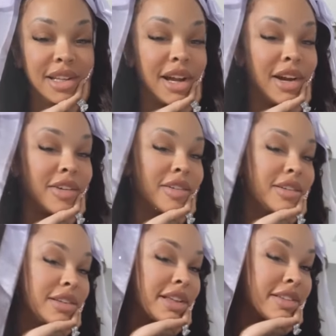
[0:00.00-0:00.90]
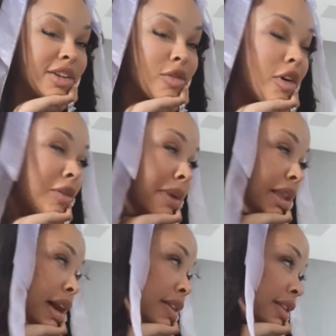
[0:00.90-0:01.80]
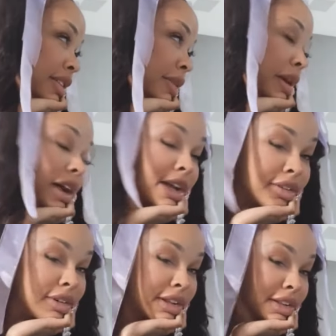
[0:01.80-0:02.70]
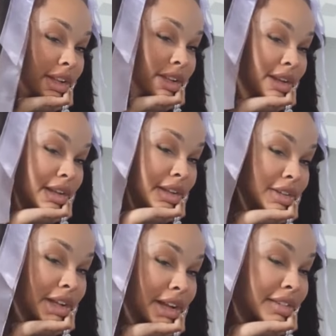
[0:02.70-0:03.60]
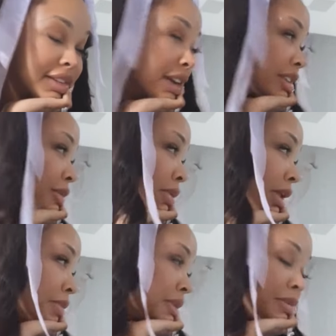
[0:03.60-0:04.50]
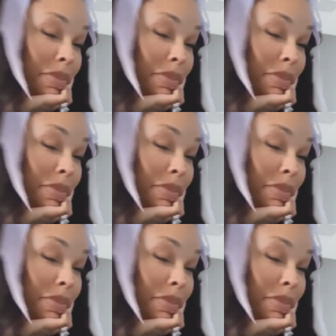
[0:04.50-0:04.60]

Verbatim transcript: Yeah, they still quoting my lines I said about Hazel. They said she got and plumped